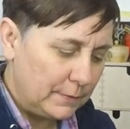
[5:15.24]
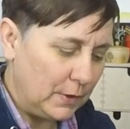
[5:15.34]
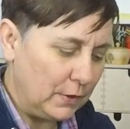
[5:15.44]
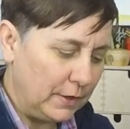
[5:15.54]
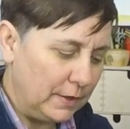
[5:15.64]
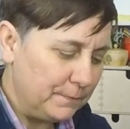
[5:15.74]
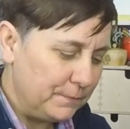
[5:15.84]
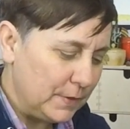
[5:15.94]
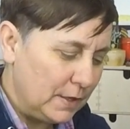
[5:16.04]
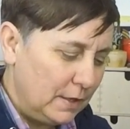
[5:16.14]
Oh yeah.
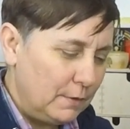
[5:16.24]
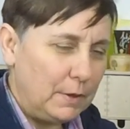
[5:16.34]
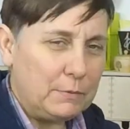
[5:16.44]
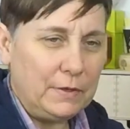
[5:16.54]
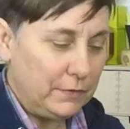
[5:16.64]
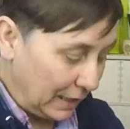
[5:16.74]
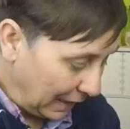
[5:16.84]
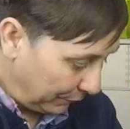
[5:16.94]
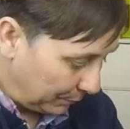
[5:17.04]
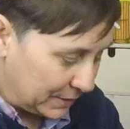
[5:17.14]
Well, I was having a
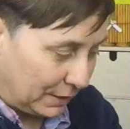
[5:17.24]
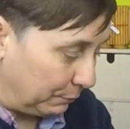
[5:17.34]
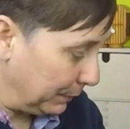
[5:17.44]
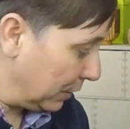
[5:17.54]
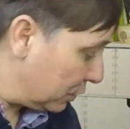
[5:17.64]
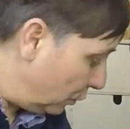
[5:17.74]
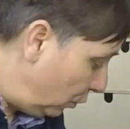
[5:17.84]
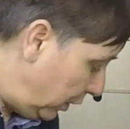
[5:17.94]
laugh at myself because all